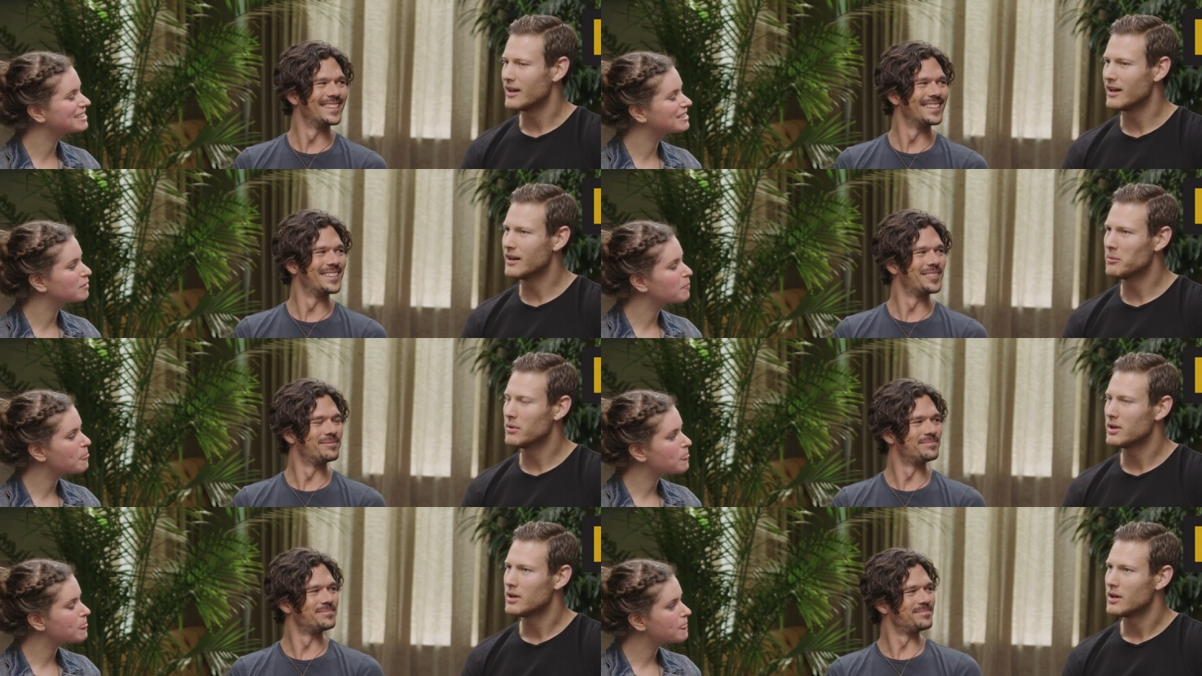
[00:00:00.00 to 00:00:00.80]
Speaker 1: sword.
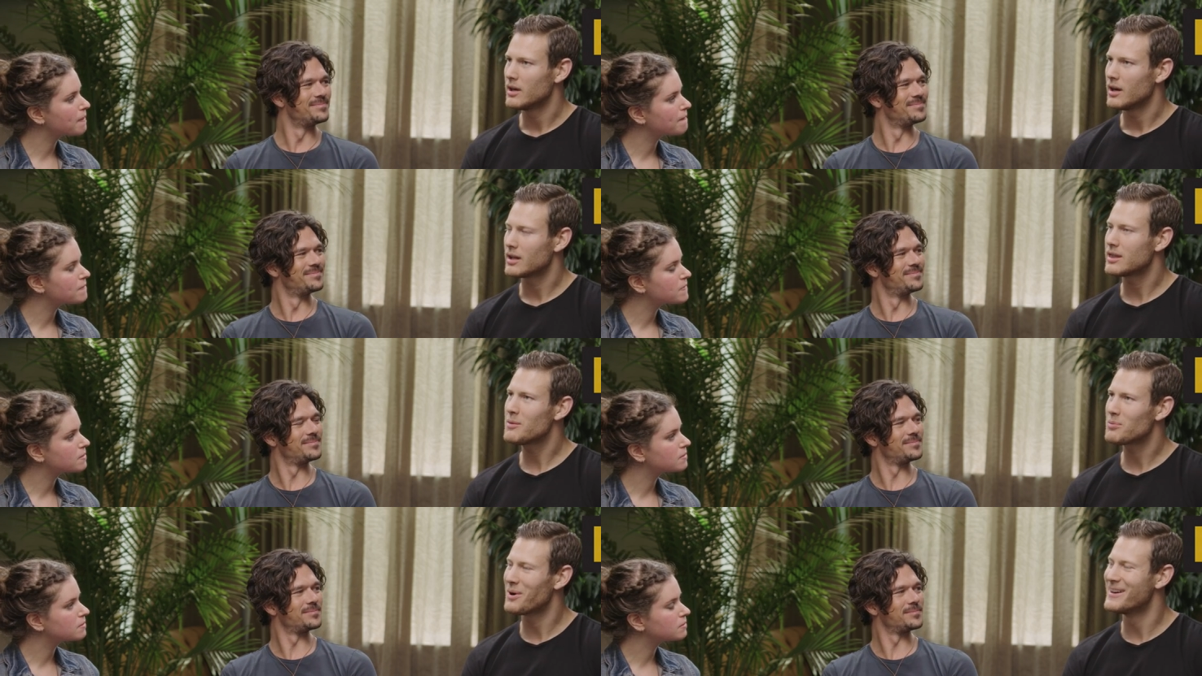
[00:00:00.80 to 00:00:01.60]
I
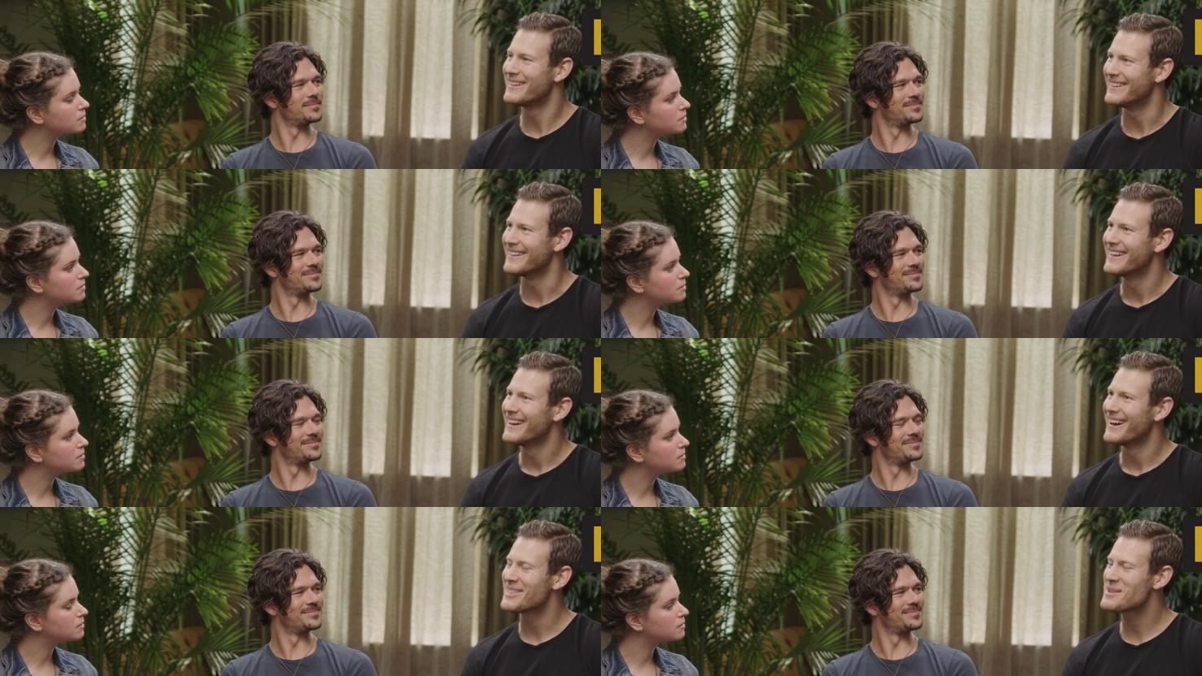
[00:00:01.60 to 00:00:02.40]
think
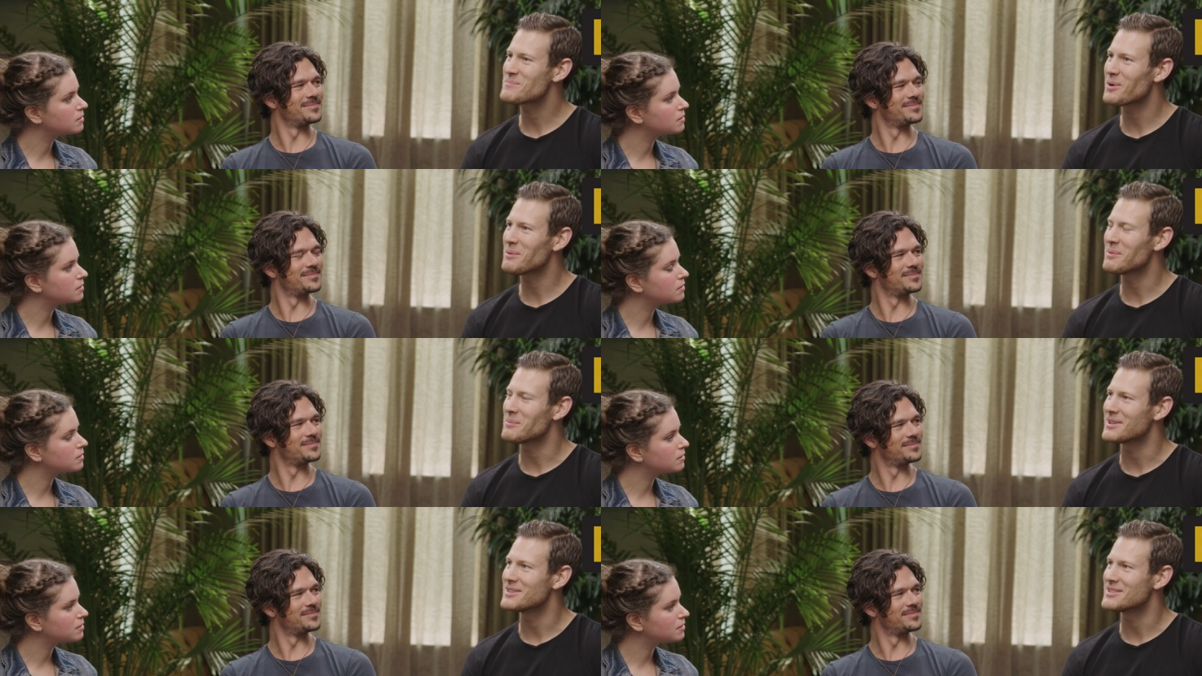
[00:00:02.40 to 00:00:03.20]
probably
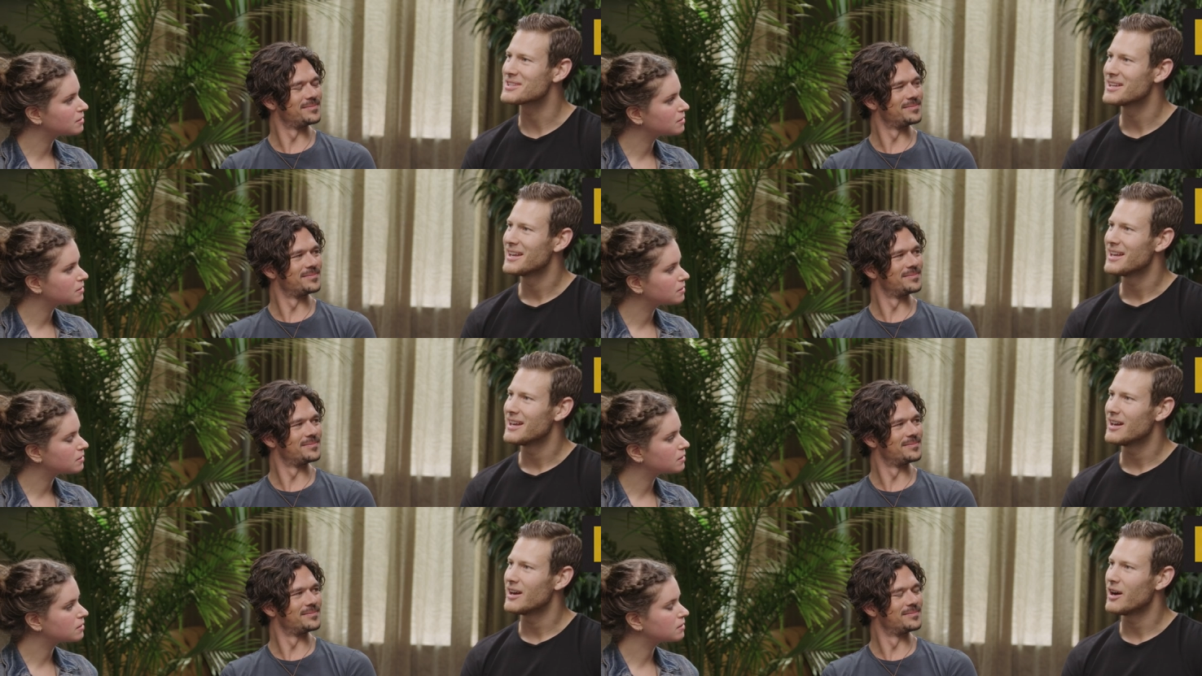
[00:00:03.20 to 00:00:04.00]
because
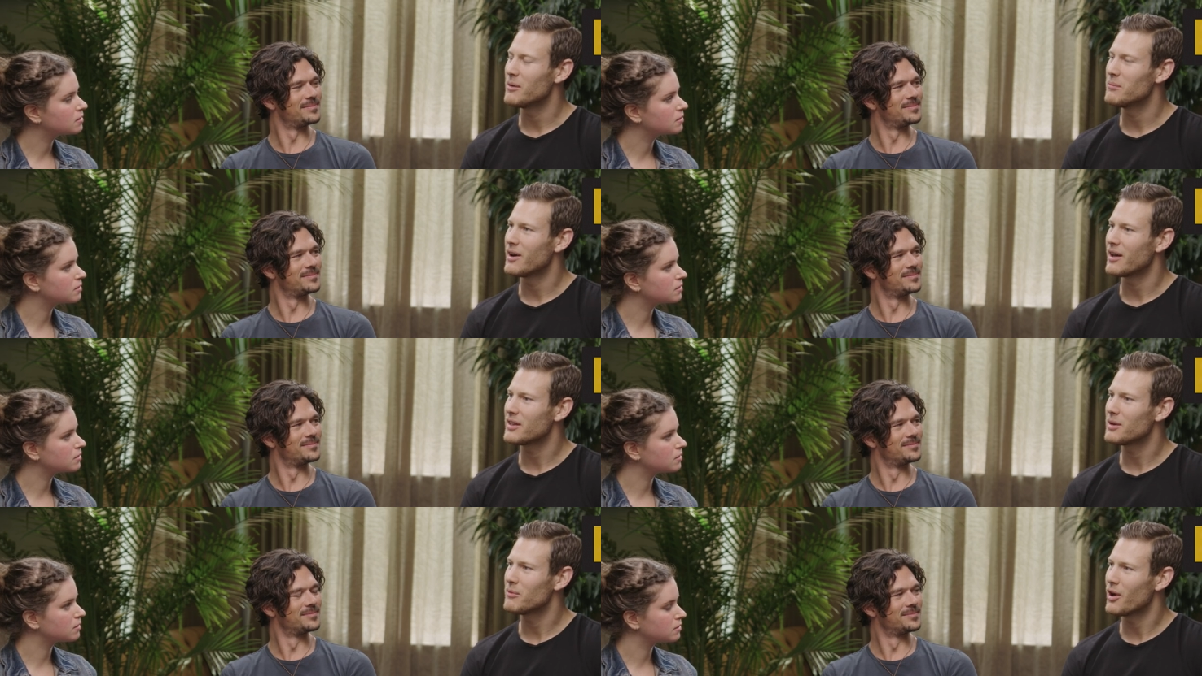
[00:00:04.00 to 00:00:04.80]
I
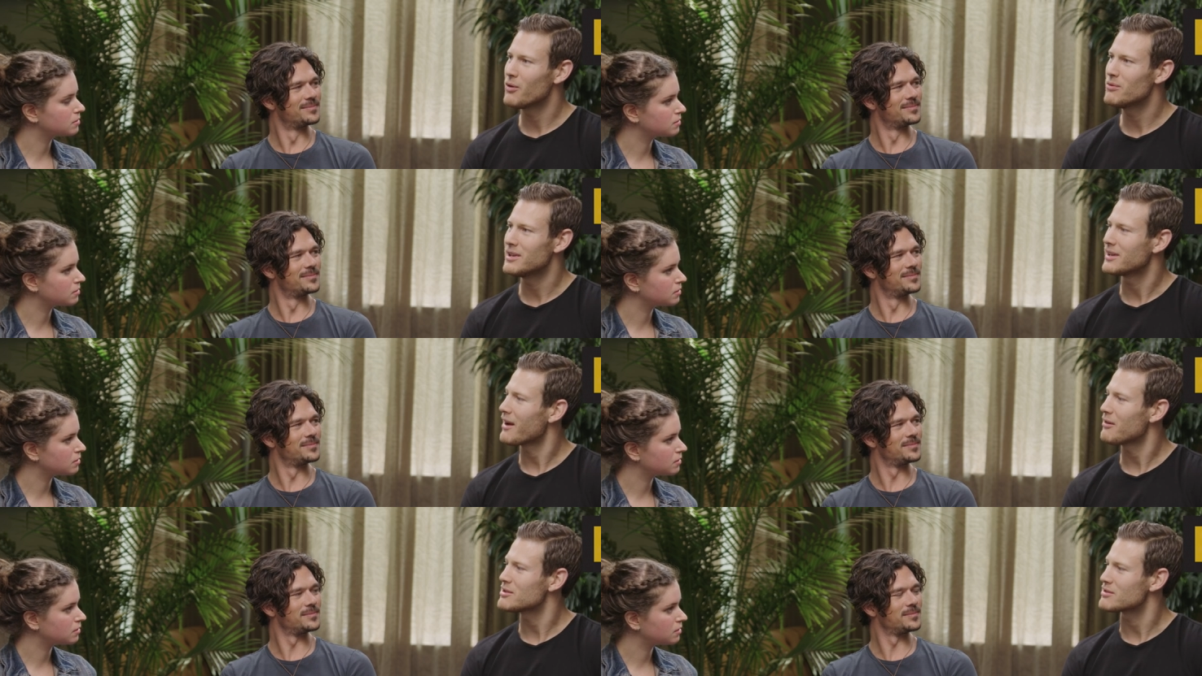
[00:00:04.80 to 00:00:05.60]
think I'm the only
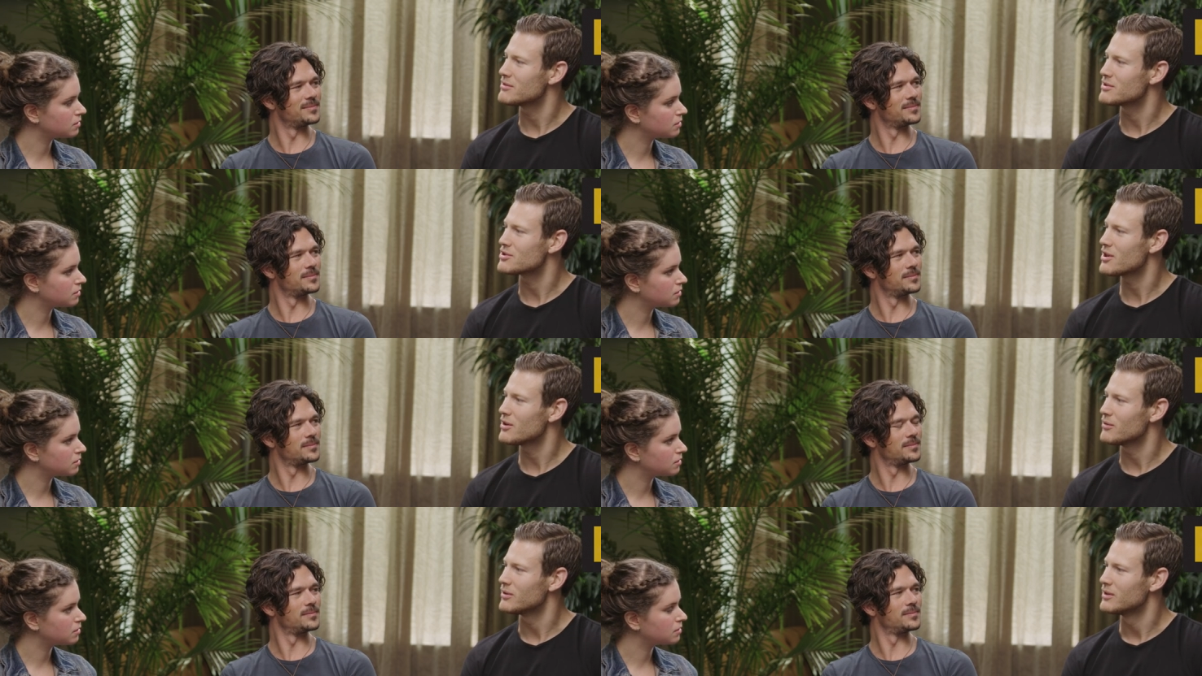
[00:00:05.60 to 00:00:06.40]
character in the
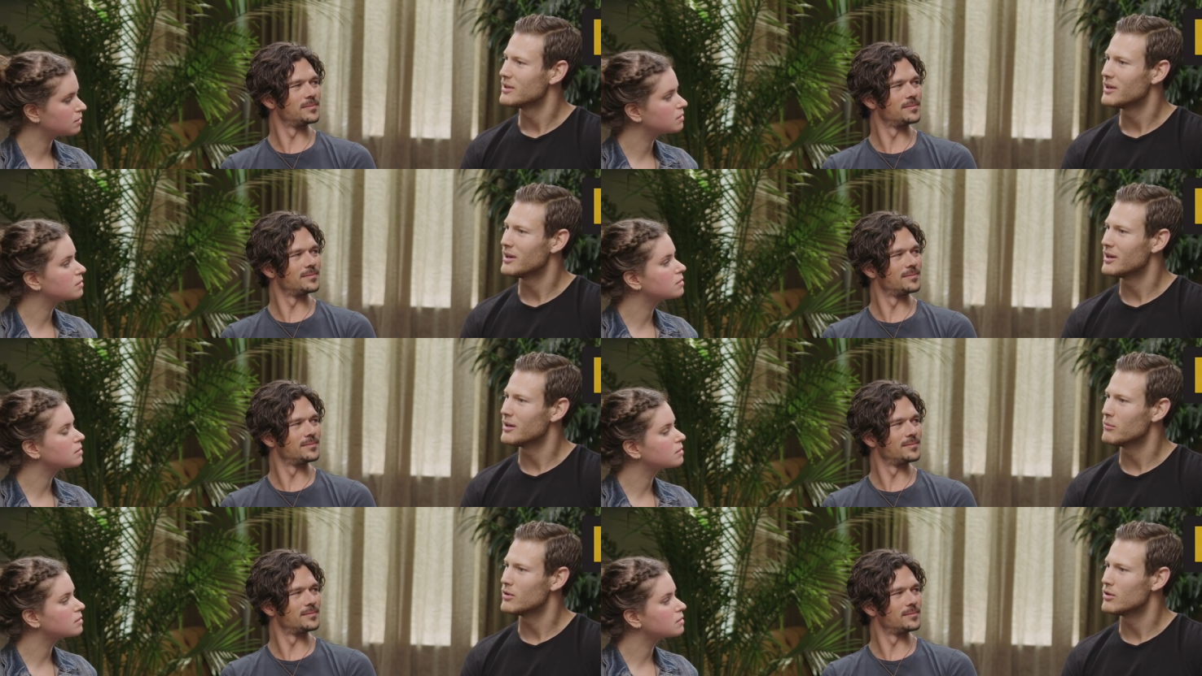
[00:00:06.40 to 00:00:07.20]
show
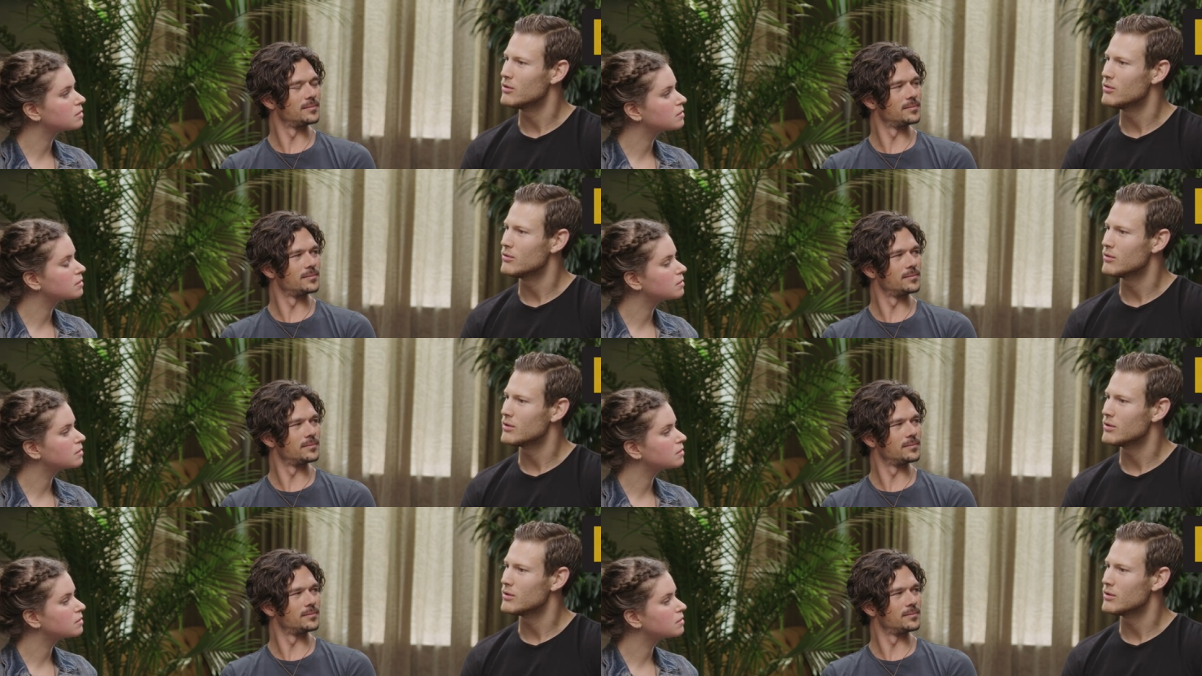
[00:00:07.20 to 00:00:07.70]
who